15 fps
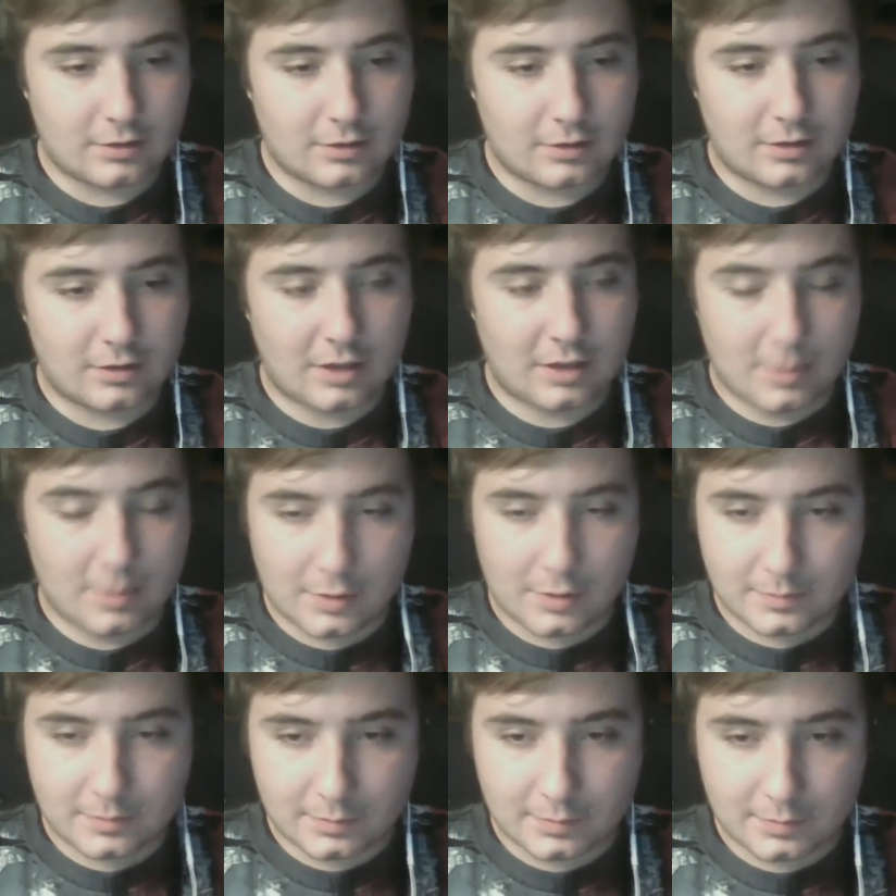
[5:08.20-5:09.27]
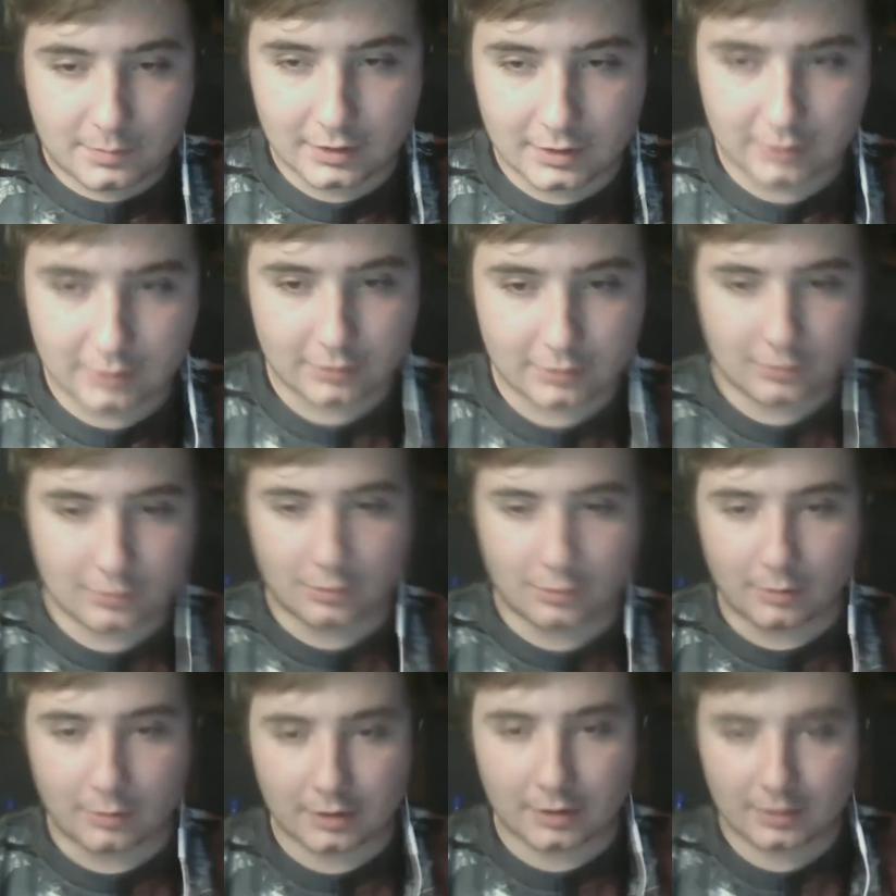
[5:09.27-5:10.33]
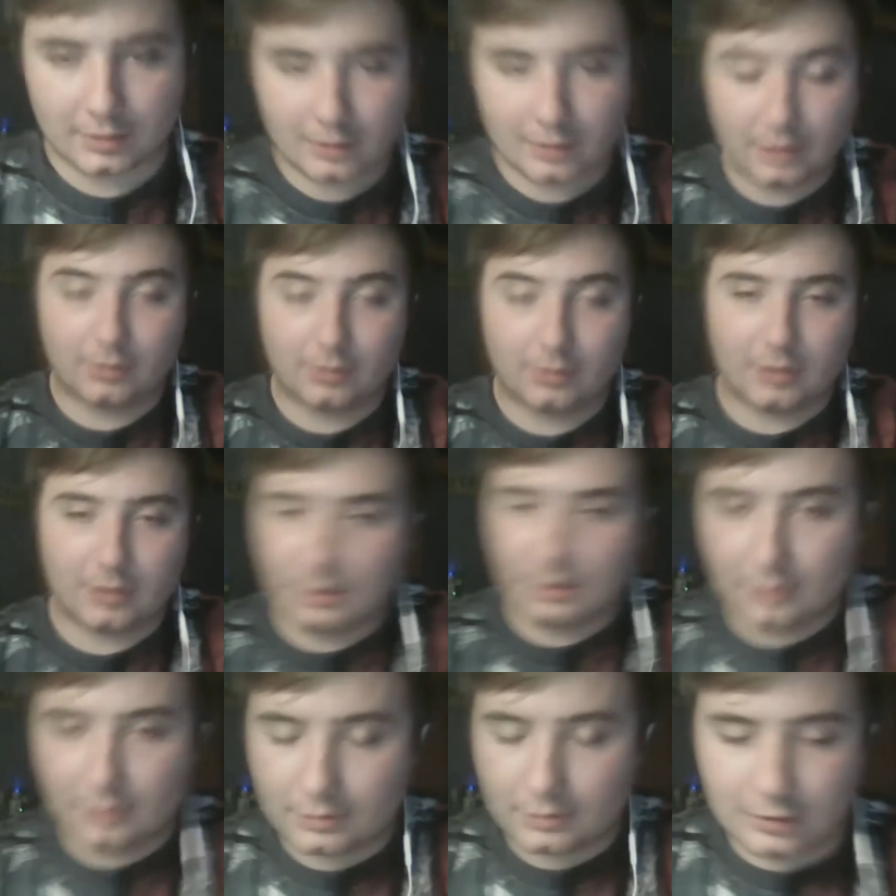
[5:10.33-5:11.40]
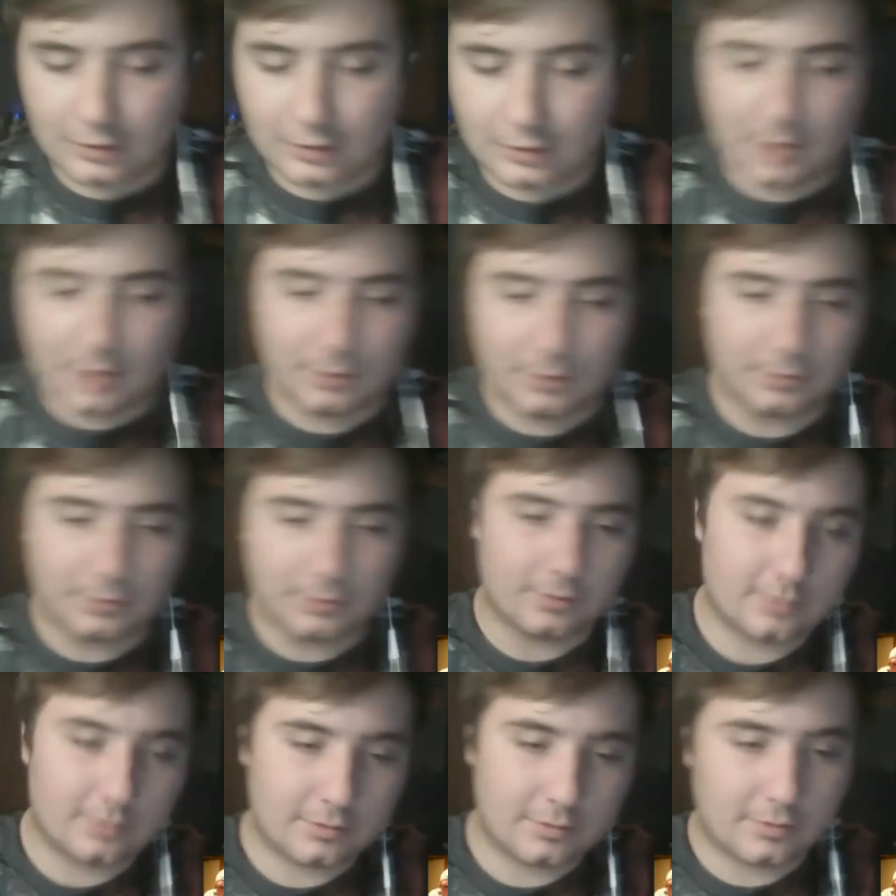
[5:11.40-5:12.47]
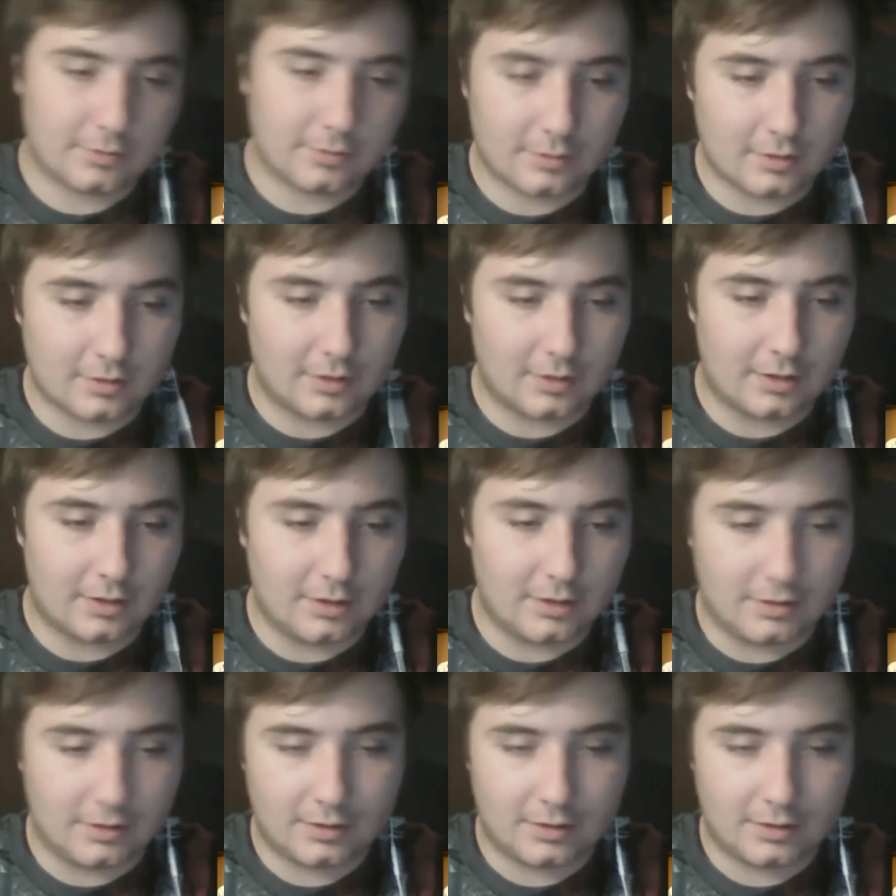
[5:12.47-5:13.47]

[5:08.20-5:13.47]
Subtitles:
keep it, but he looks cool with it. He looks like Cam Newton. I